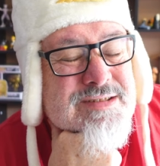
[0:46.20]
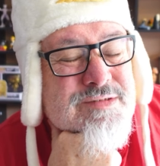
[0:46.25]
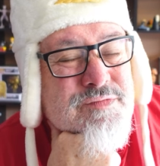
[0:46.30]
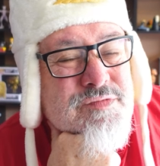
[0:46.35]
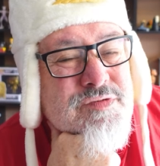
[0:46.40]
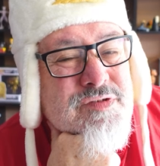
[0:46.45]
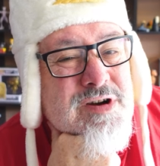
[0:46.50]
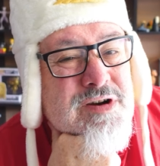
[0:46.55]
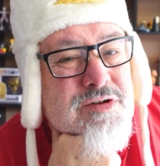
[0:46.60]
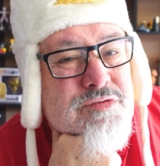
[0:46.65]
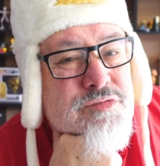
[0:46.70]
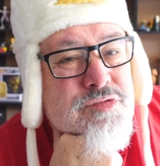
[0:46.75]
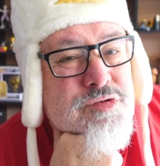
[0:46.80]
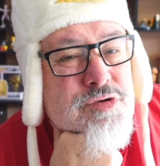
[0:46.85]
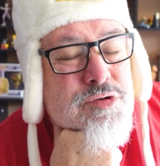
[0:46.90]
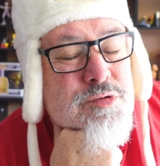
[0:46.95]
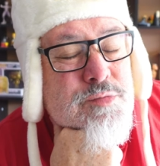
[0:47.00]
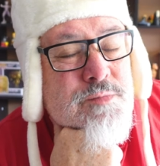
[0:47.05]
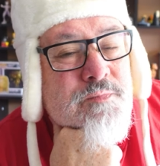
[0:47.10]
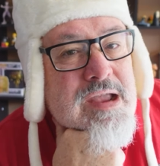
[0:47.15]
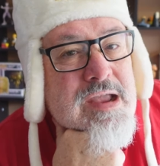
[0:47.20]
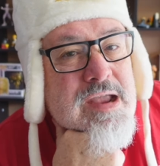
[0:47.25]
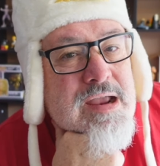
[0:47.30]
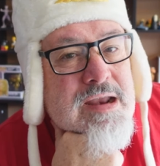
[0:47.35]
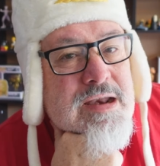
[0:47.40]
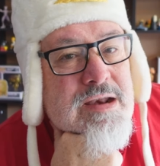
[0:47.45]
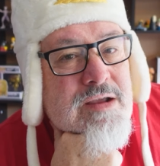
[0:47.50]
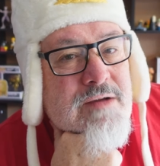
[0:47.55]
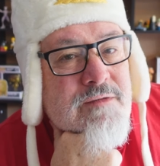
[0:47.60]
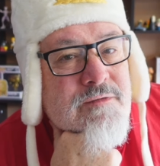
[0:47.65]
in the front room
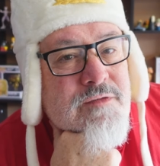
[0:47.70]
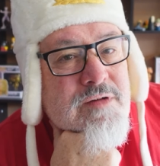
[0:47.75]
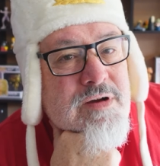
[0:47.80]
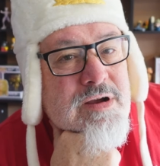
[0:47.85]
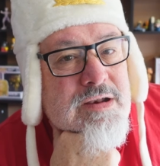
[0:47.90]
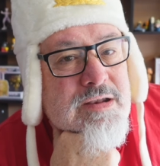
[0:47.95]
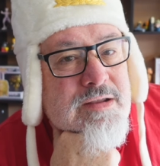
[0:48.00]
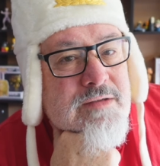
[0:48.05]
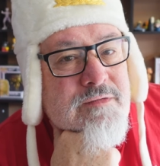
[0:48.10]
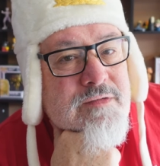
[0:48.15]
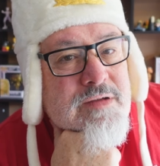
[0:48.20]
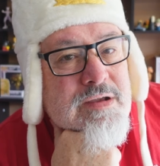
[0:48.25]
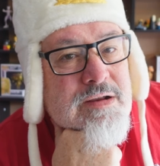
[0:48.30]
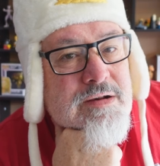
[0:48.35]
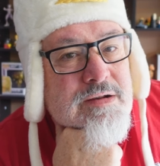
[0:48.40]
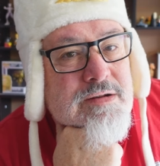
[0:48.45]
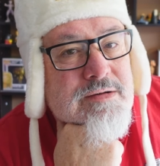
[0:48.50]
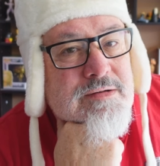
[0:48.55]
and I finally found